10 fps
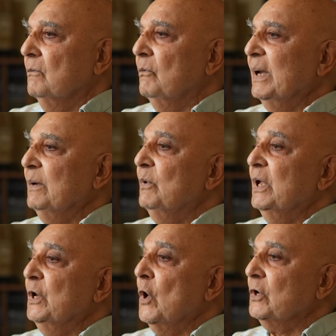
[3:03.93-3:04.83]
We
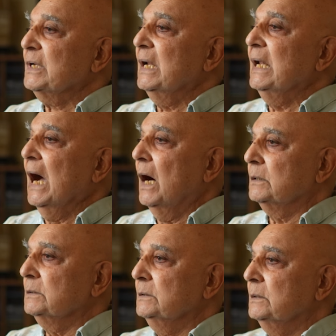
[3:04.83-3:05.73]
were not
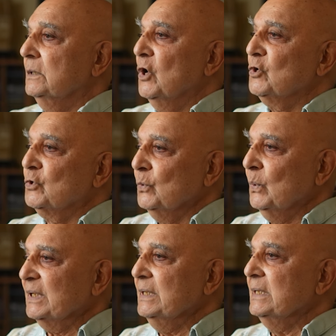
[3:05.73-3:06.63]
allowed to
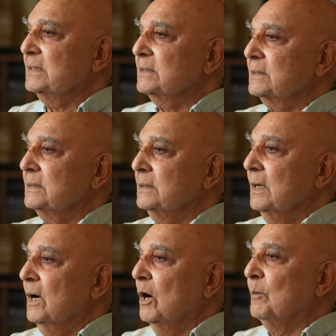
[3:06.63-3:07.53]
witness
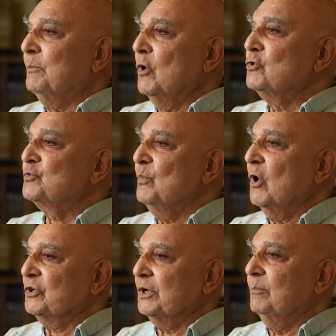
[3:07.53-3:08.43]
a
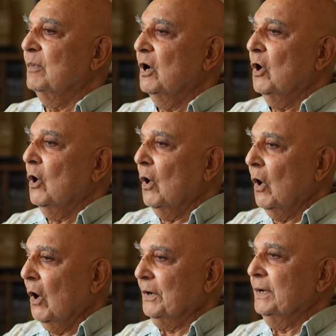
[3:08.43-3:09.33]
postmortem
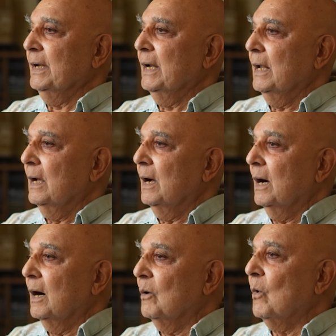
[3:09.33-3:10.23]
on
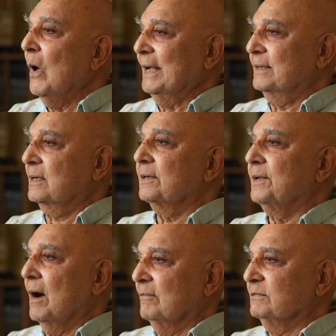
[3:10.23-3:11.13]
a white
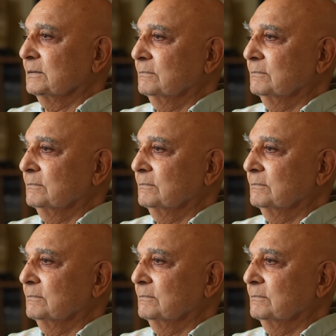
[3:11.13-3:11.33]
cadaver